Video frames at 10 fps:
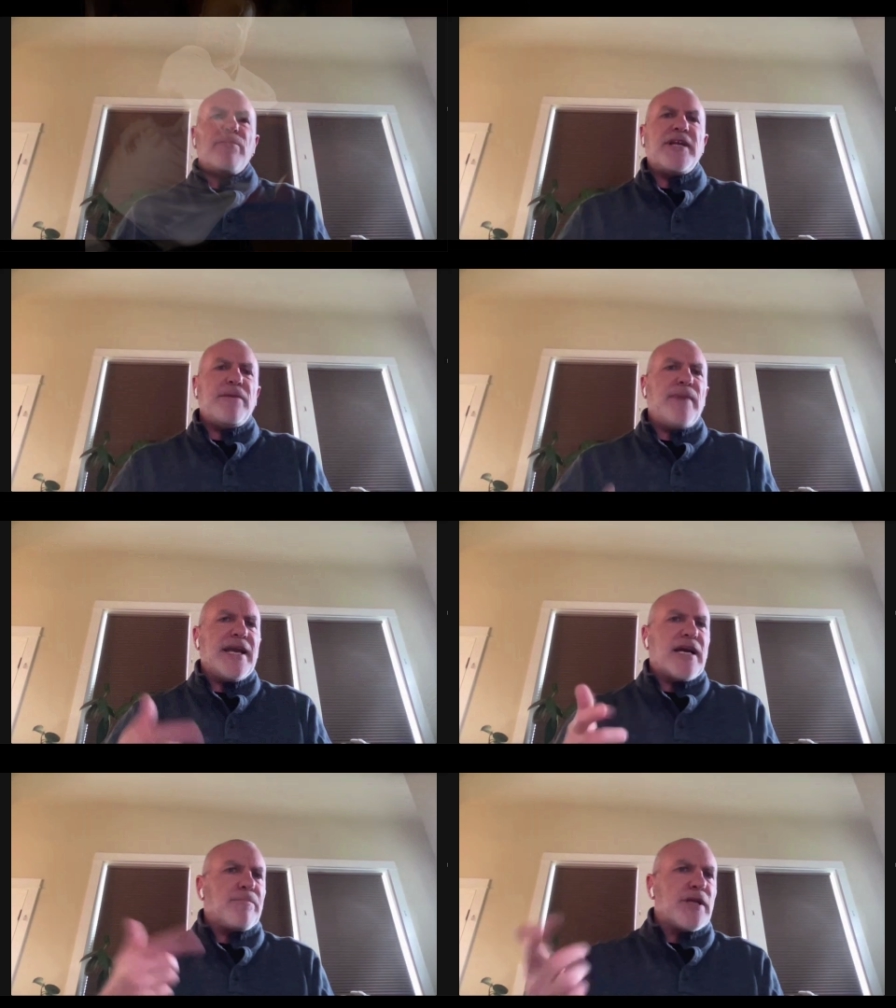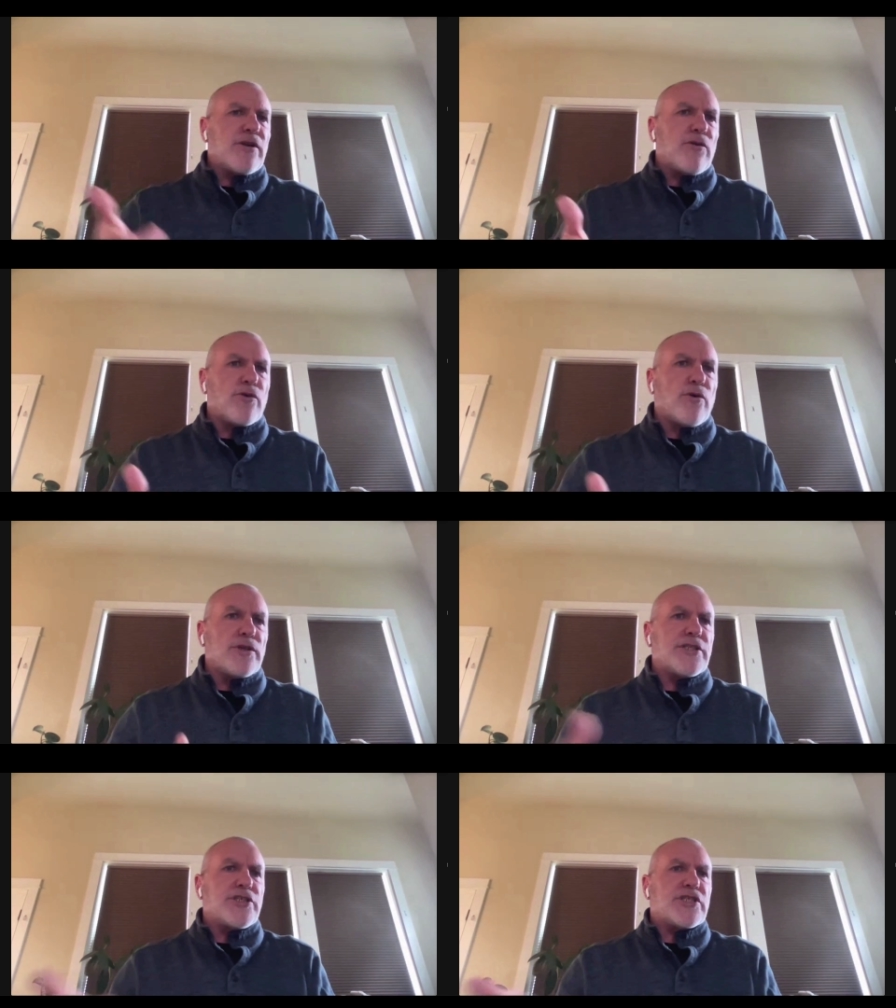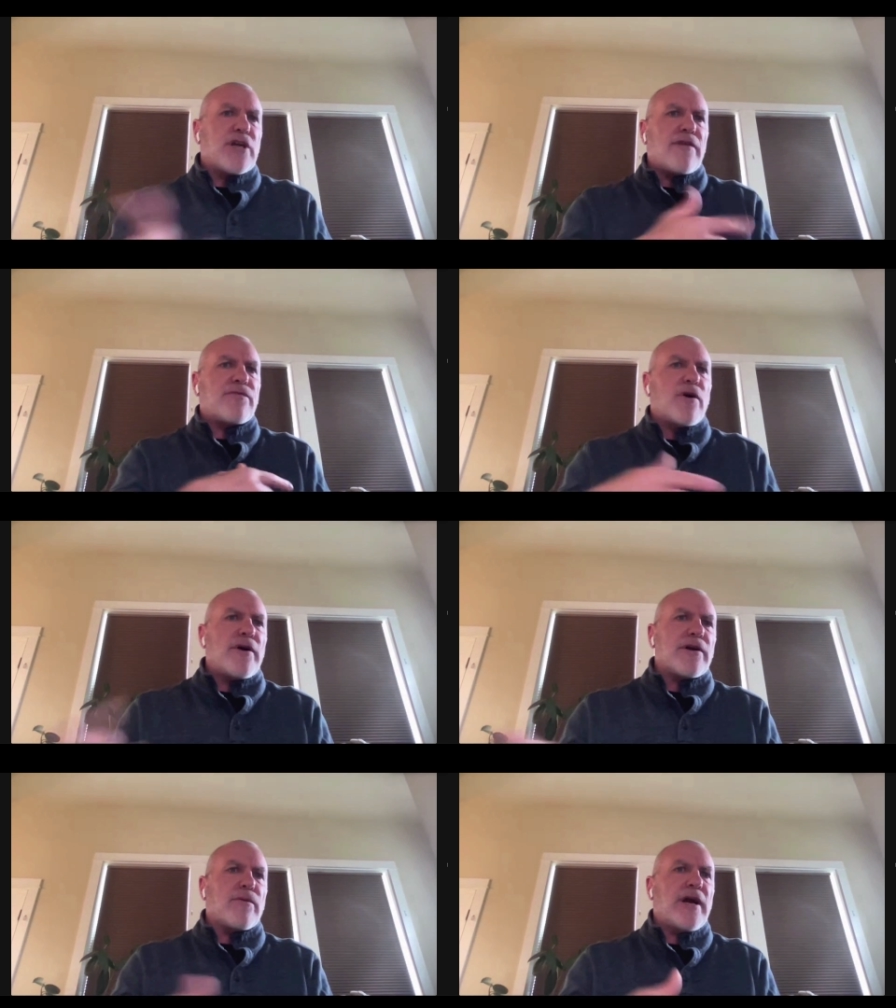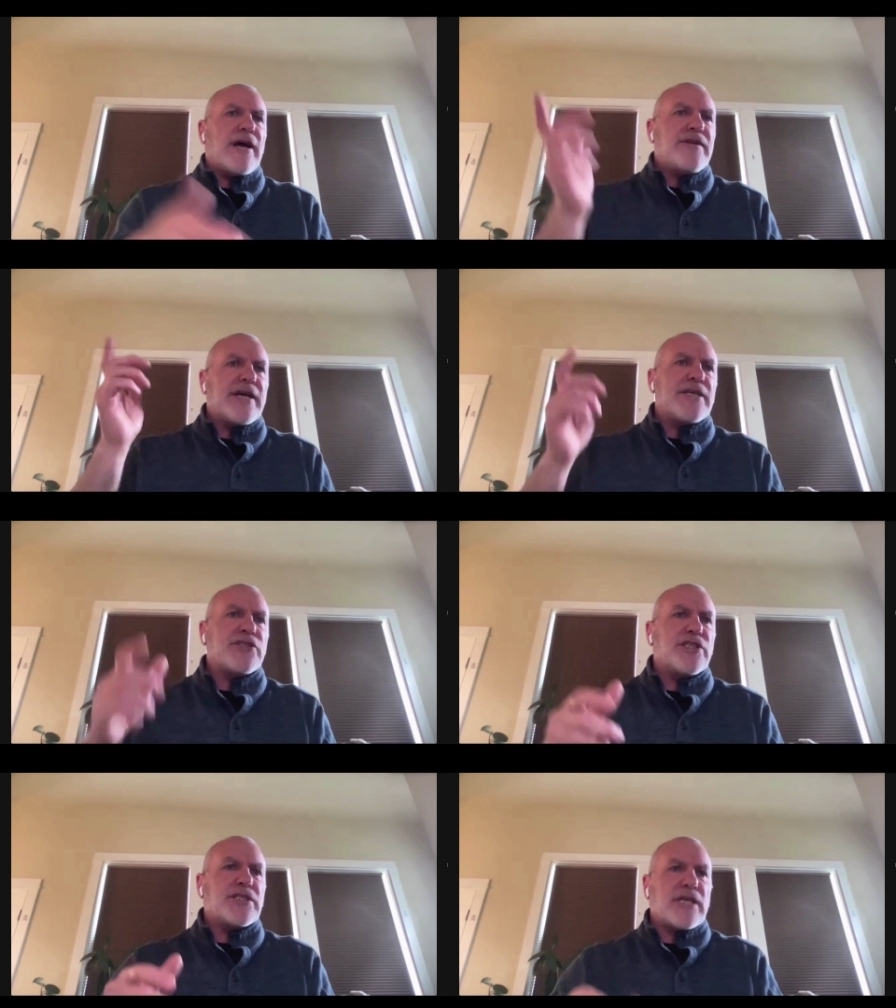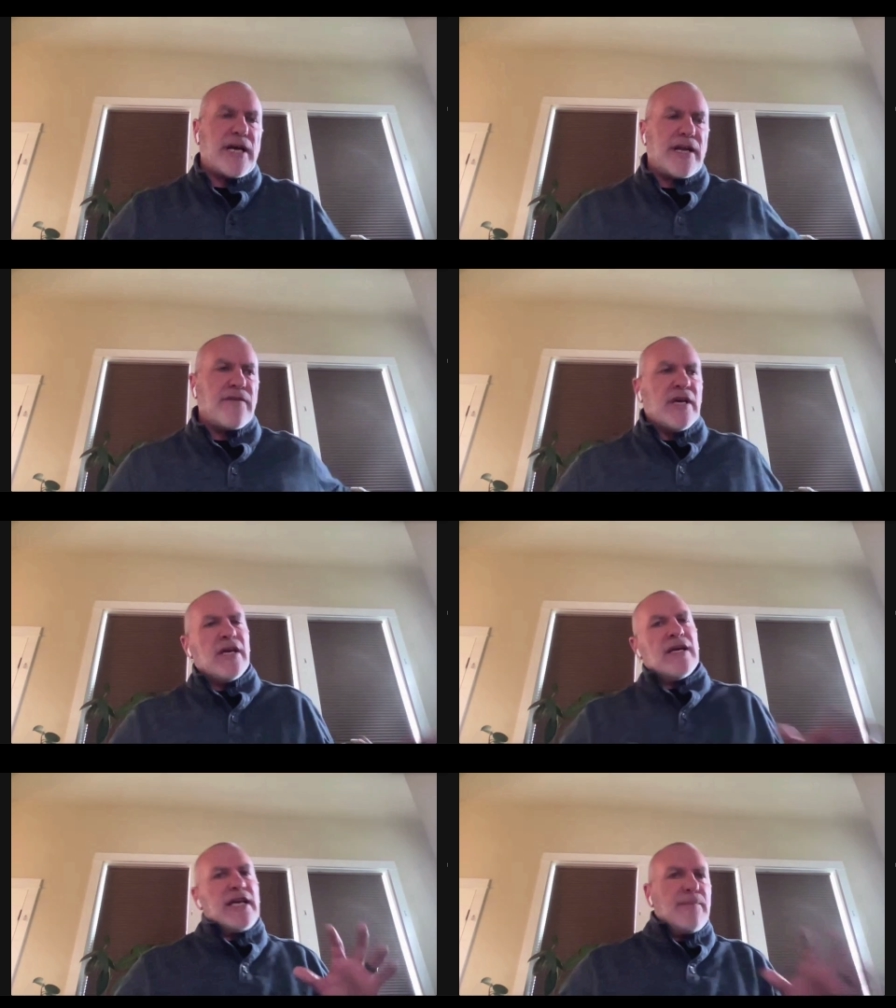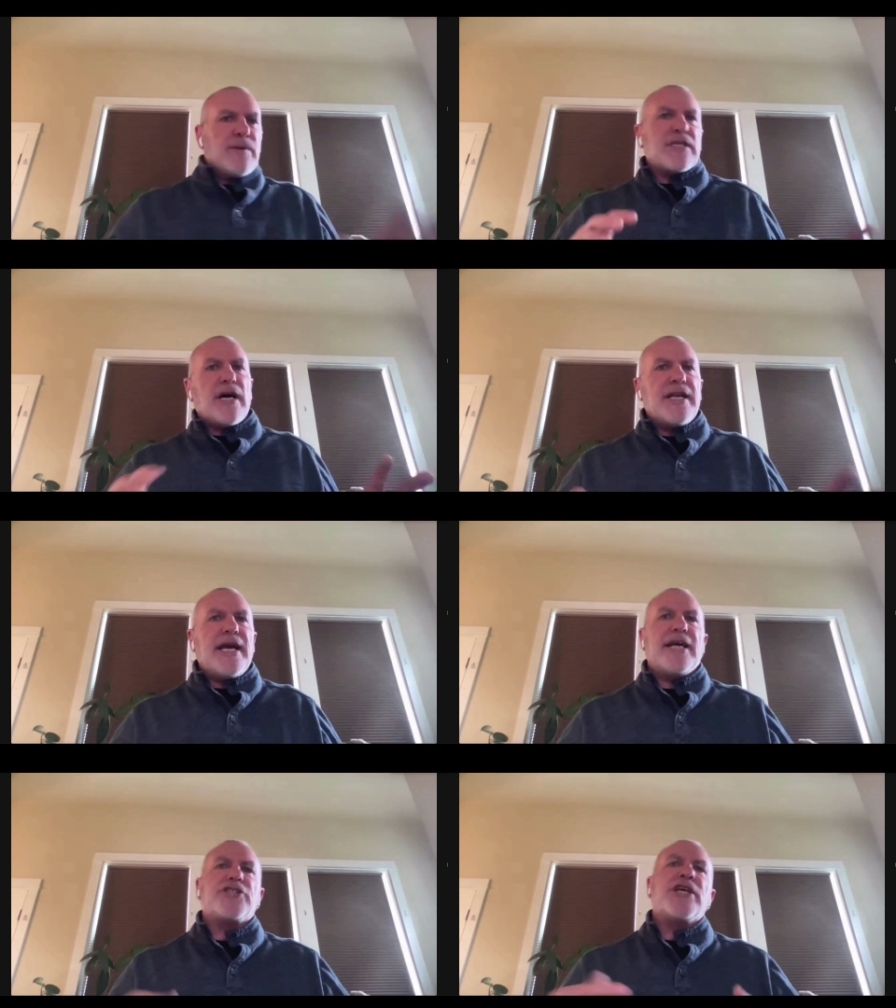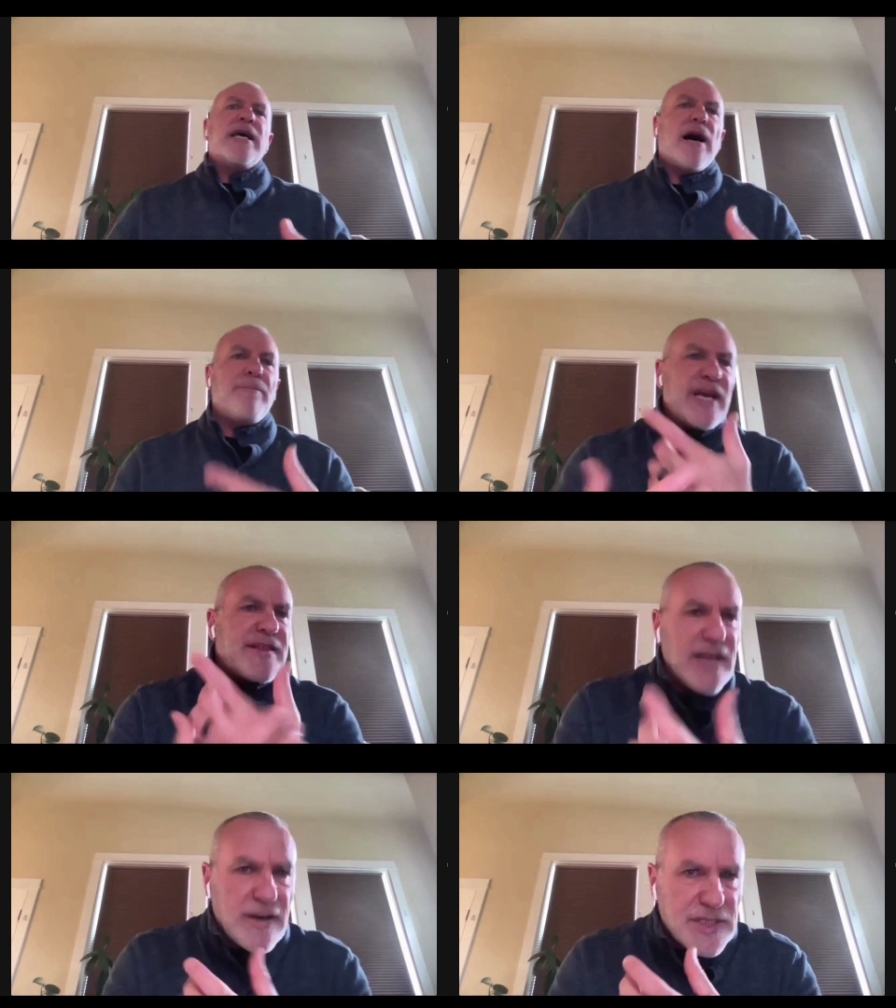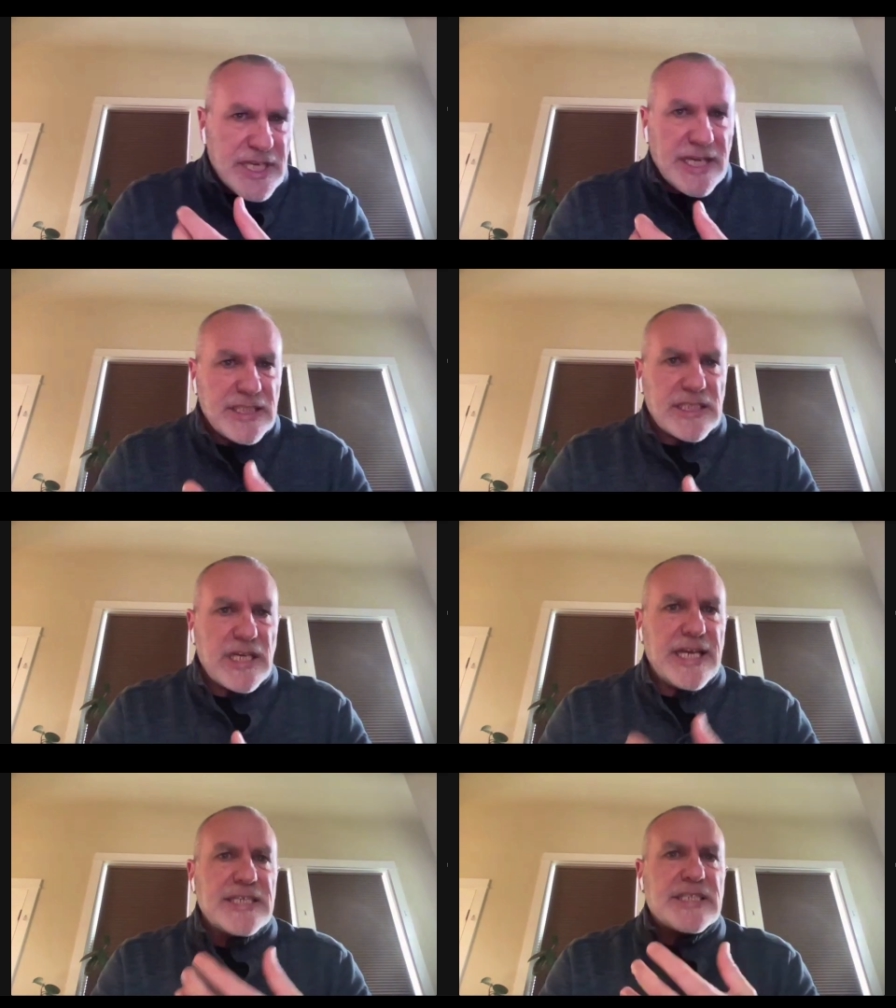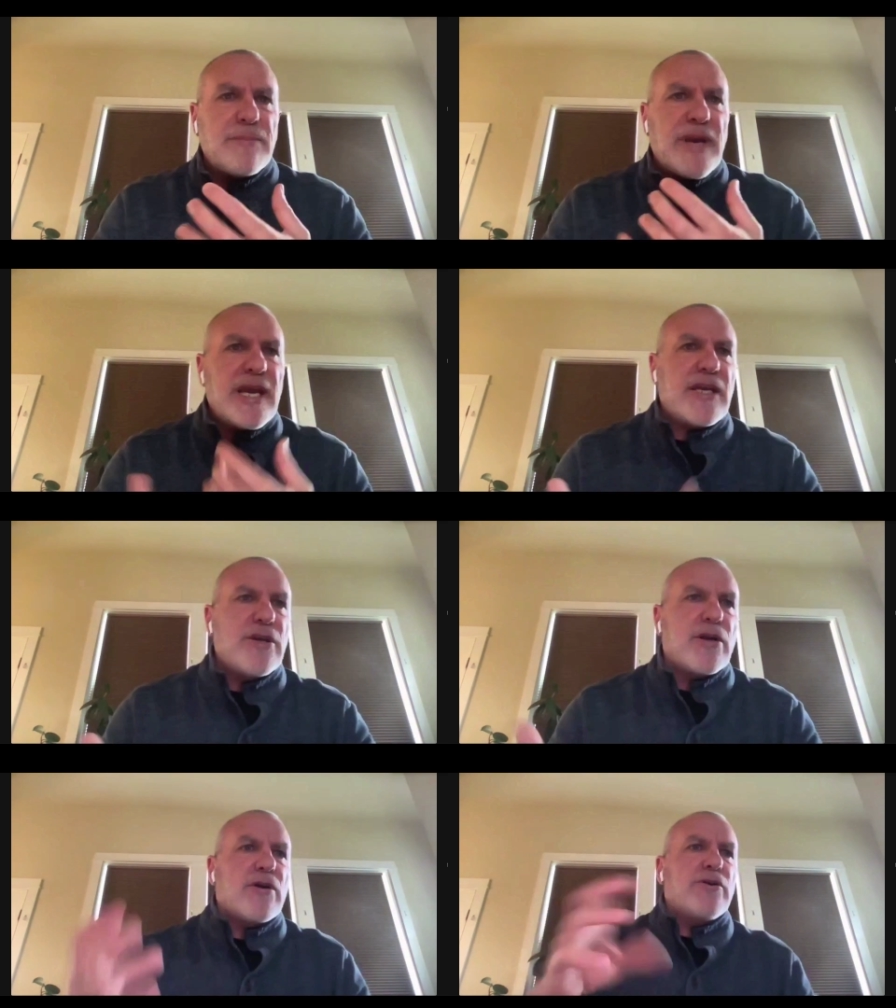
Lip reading: But he'd make up little rules and just start throwing around at us just to kind of keep us on edge. A big thing with his is to make your